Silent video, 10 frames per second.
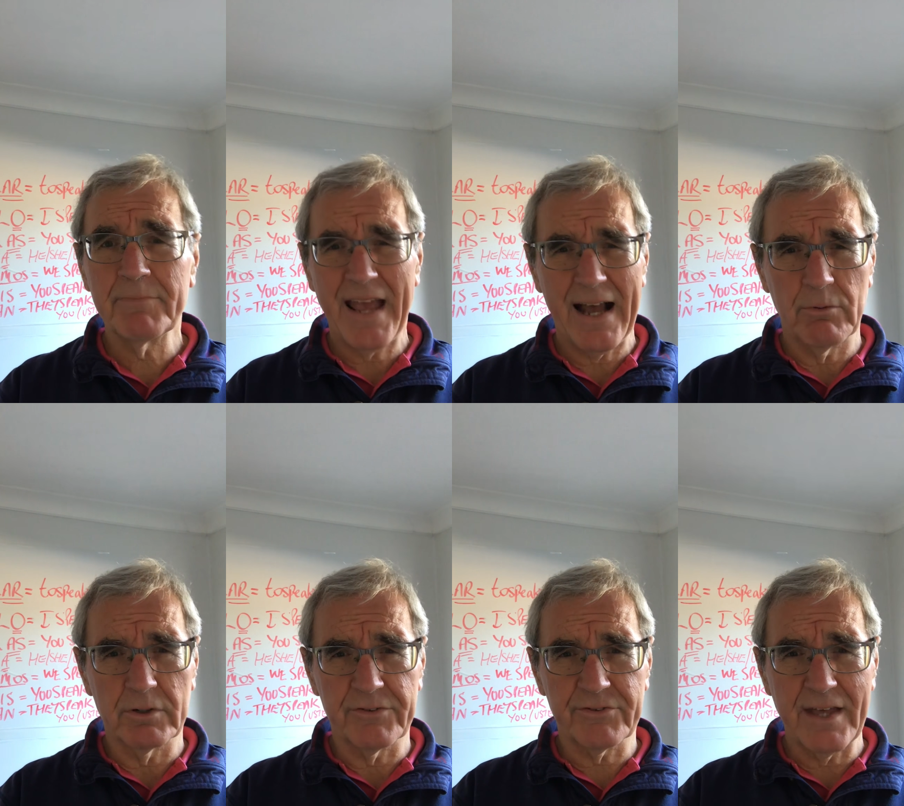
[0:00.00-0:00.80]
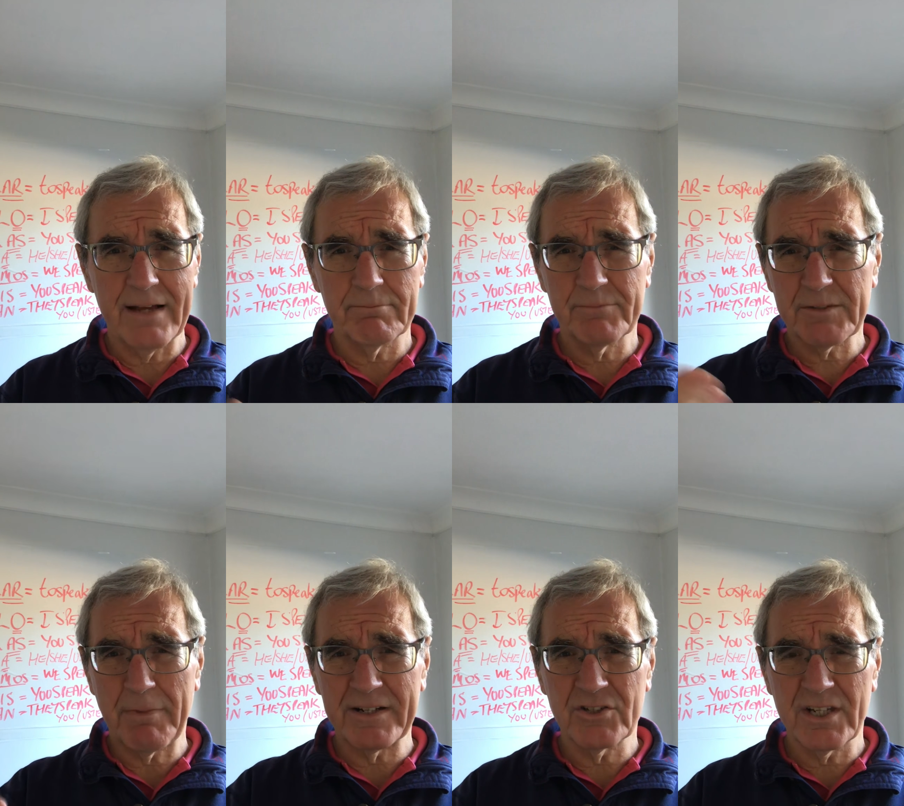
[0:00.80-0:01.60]
How old is that?
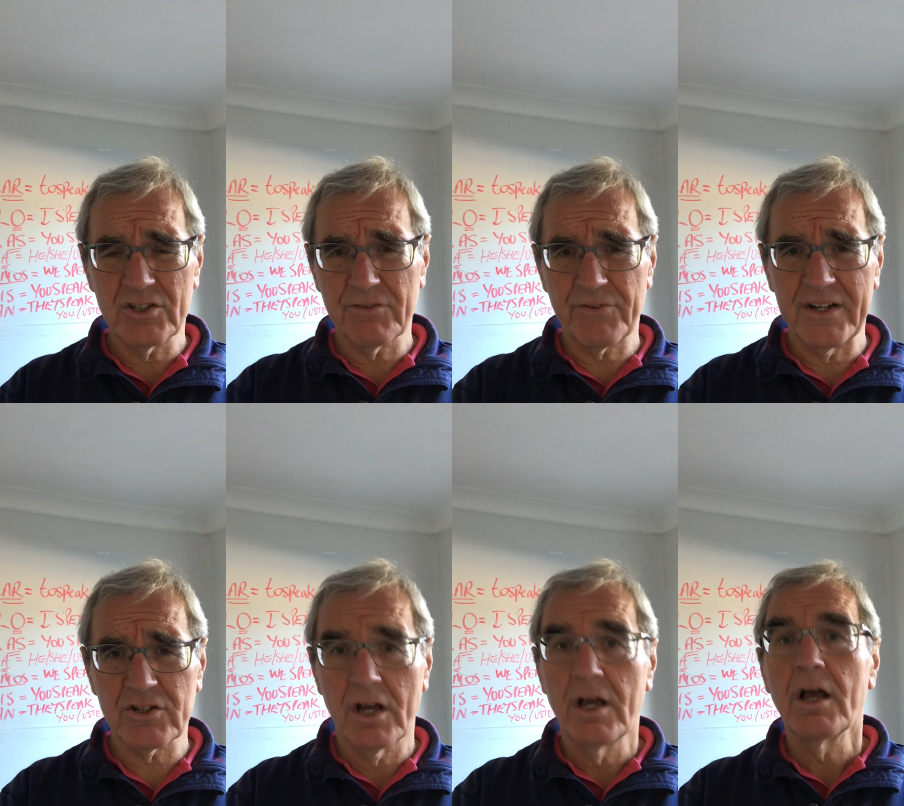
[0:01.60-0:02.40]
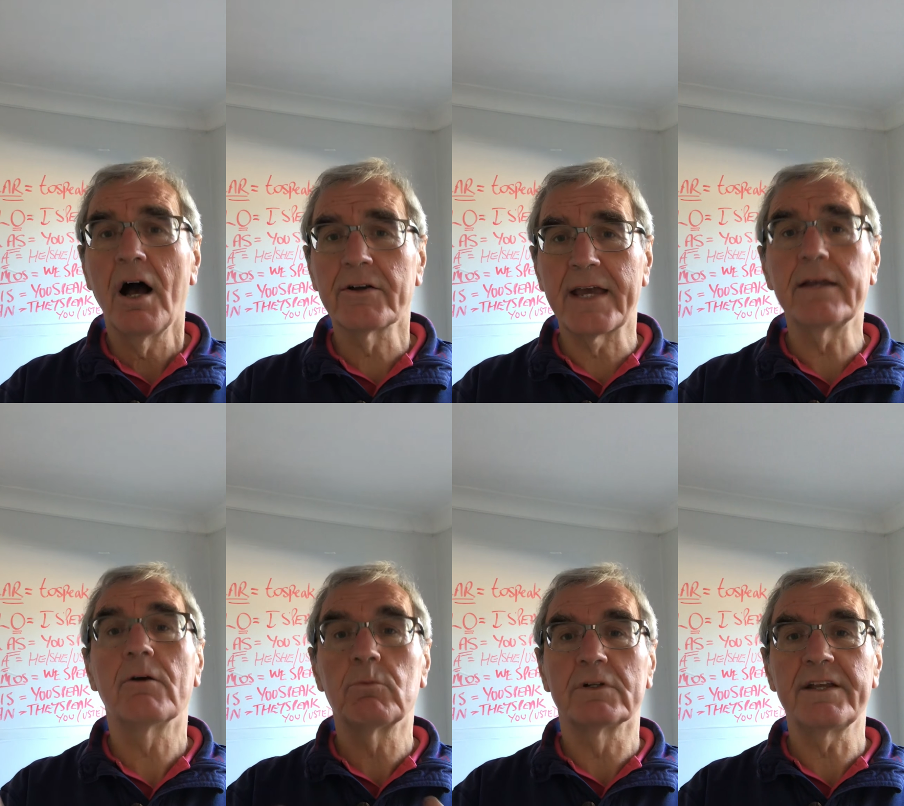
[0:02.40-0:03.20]
Spanish teacher, French. Okay,
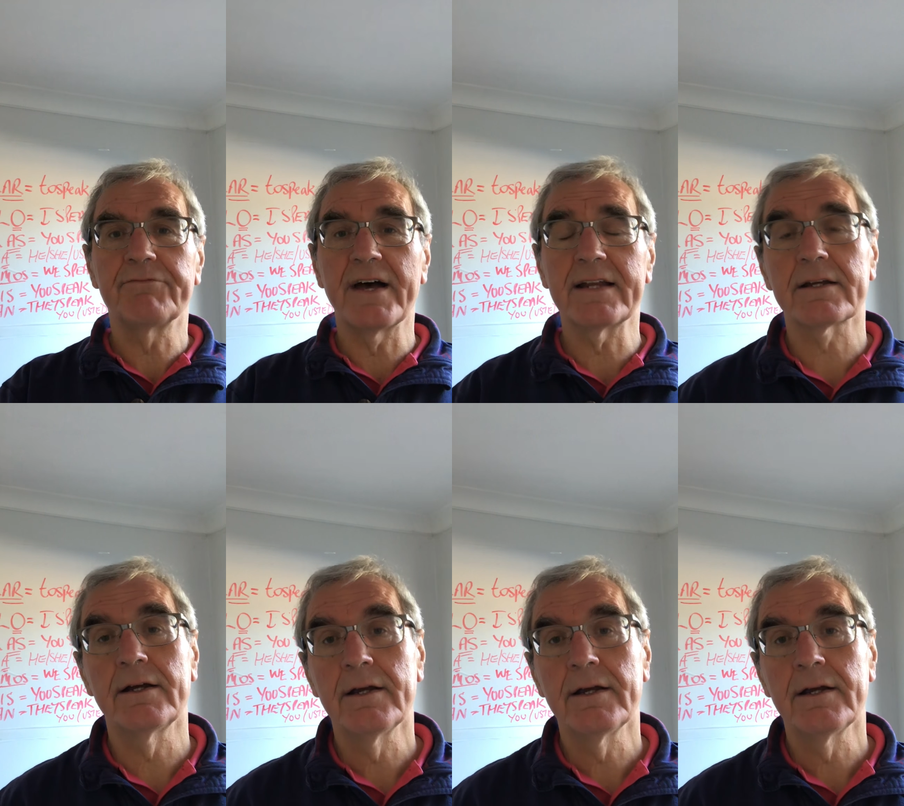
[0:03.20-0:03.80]
we'll leave that.